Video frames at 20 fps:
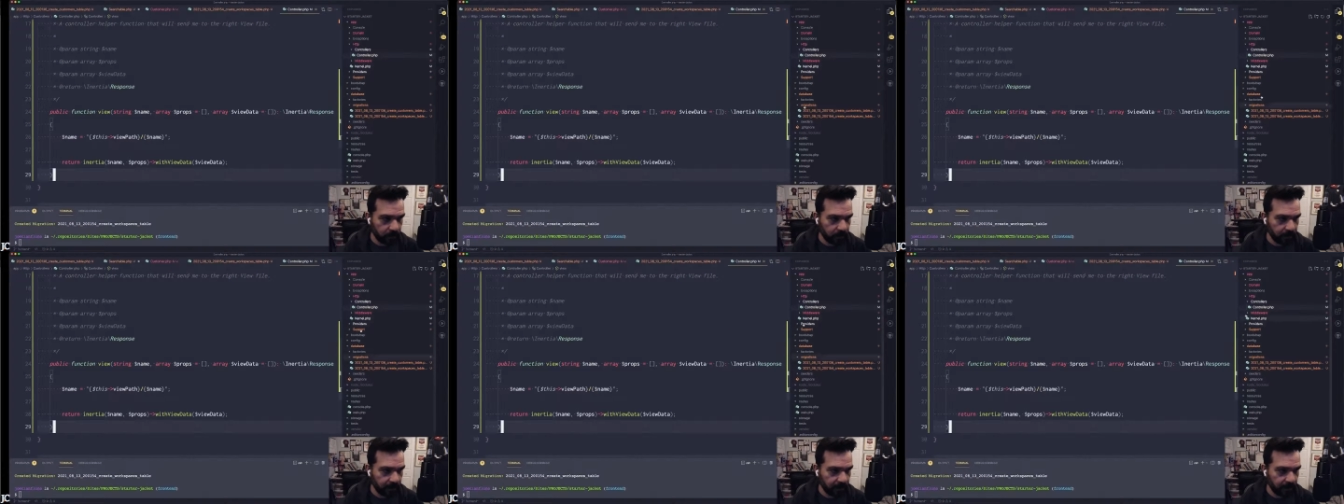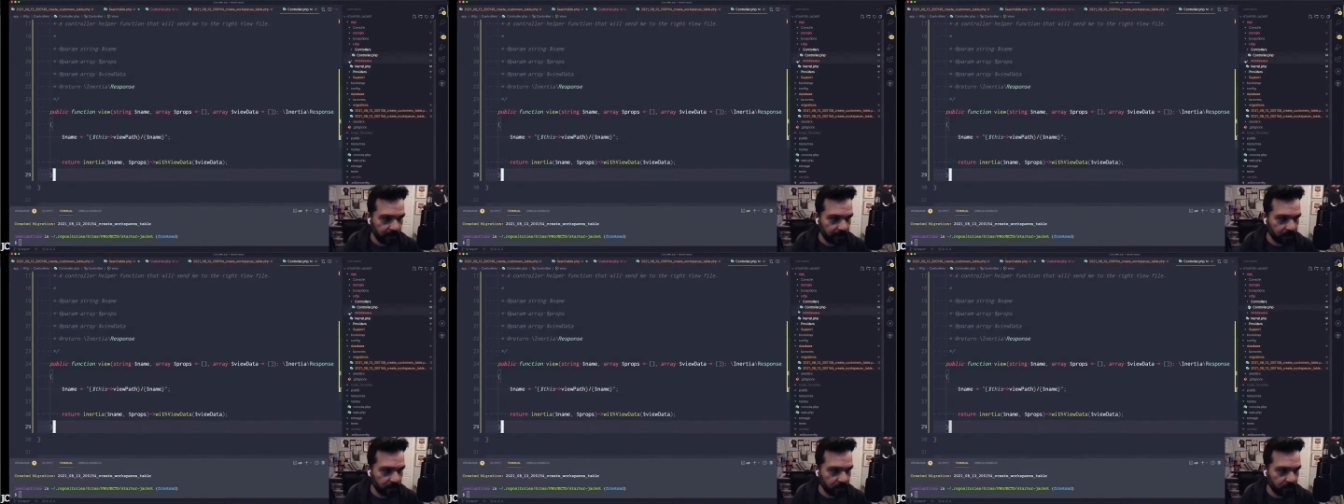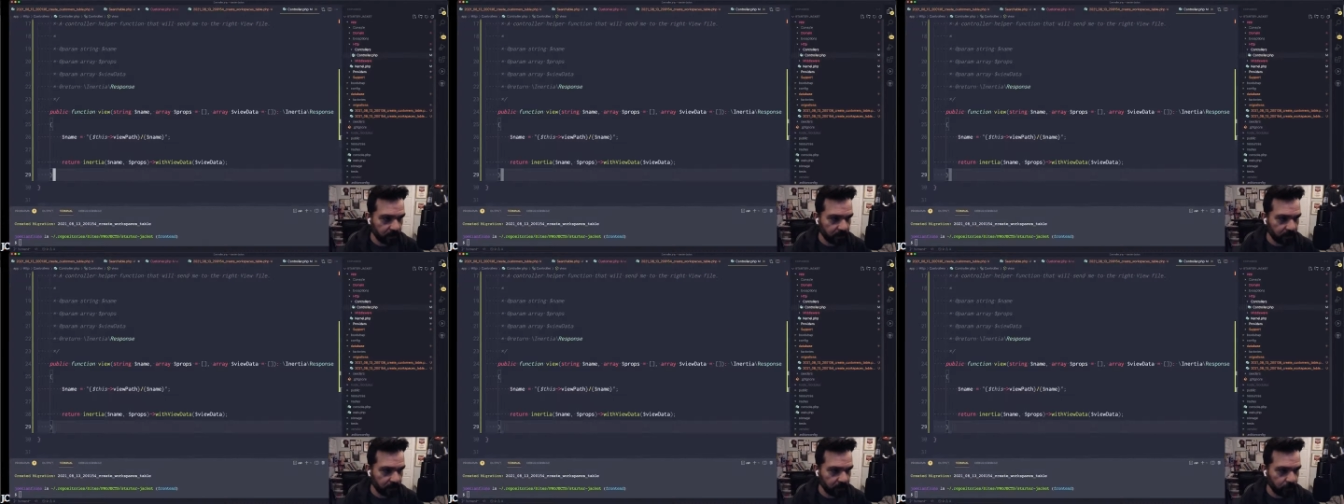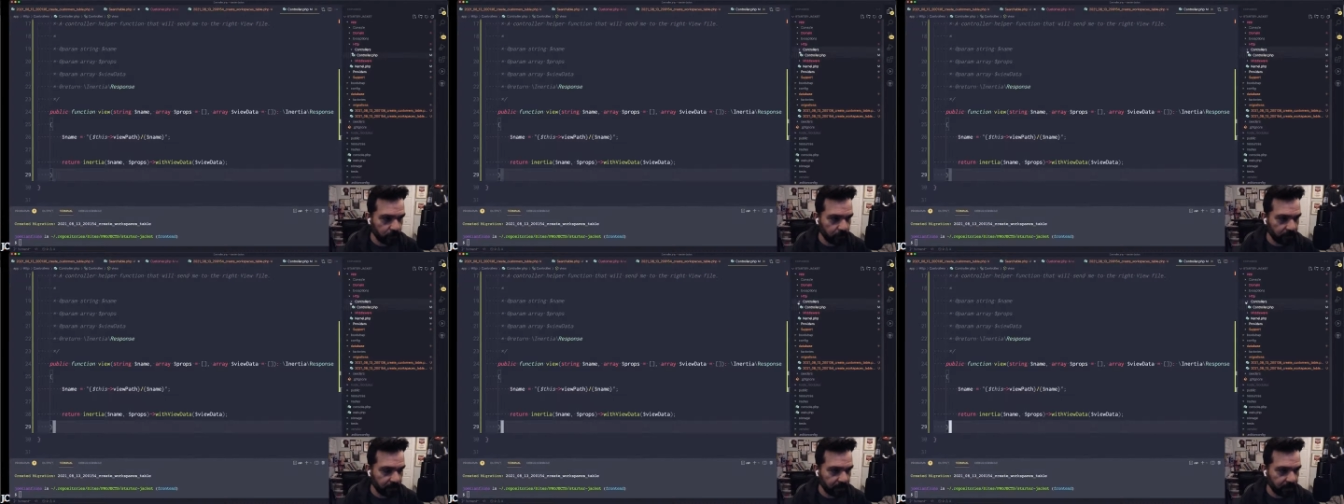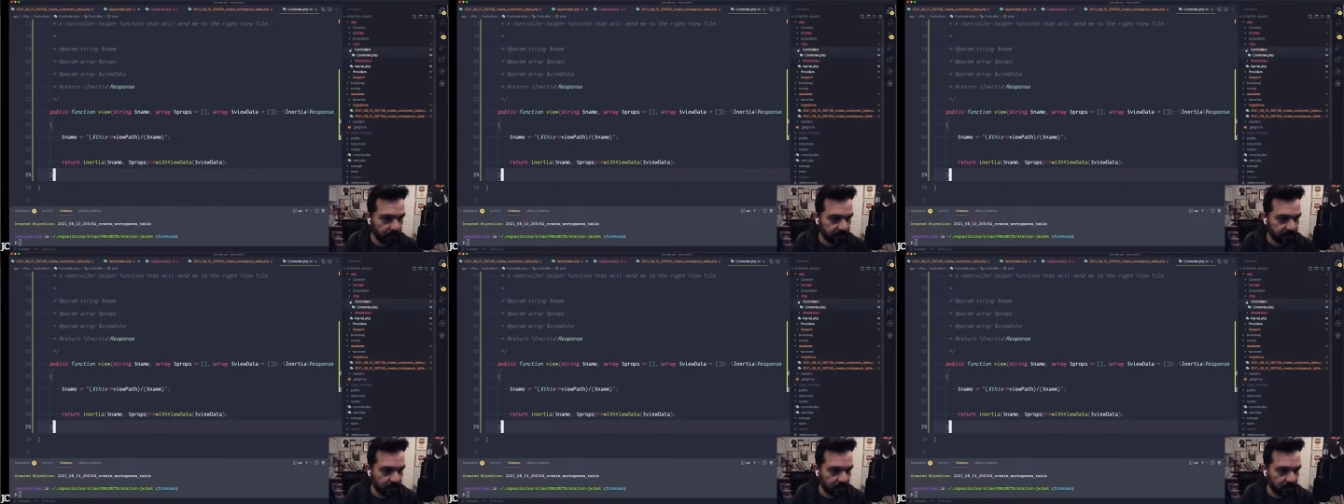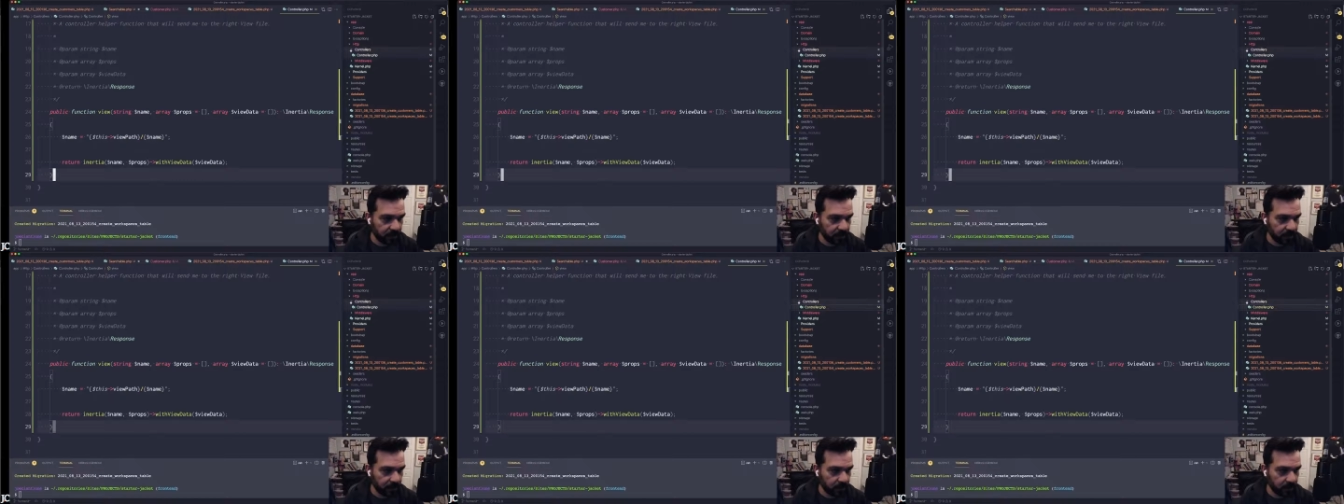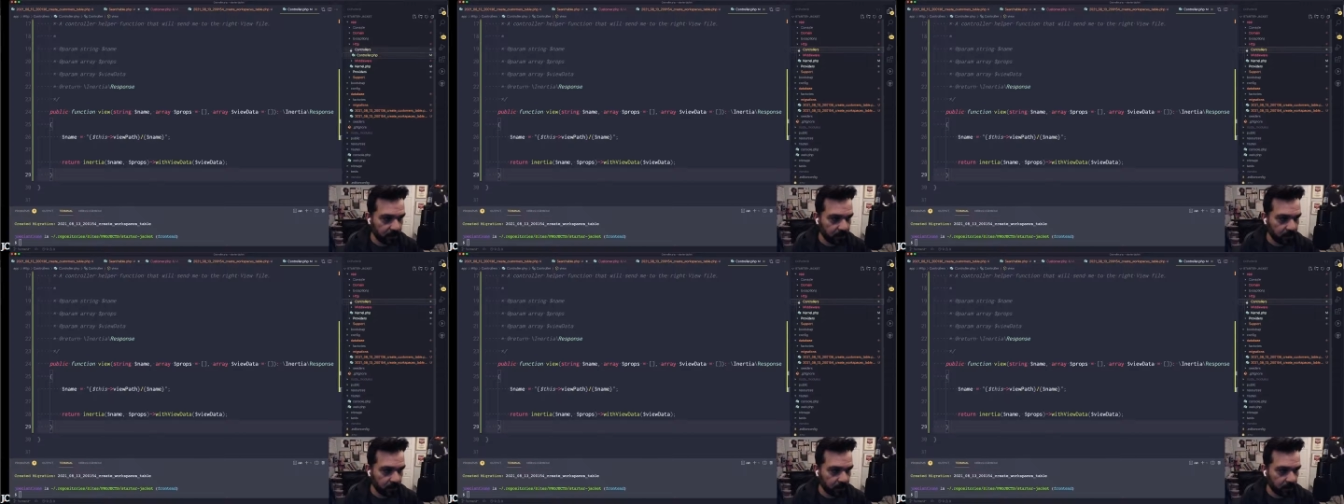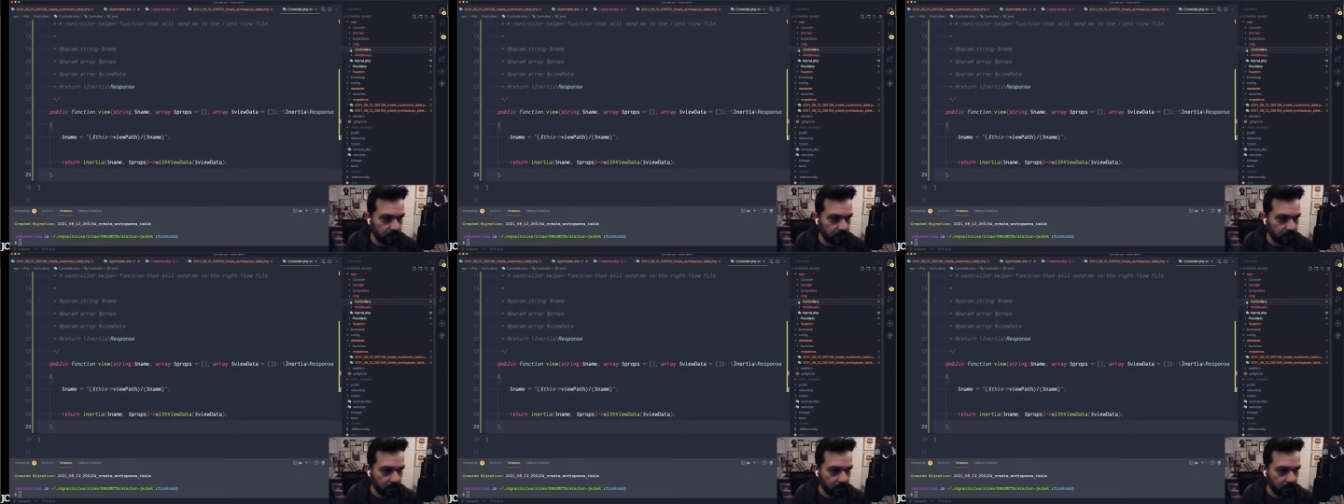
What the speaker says: and I'm going to just put this in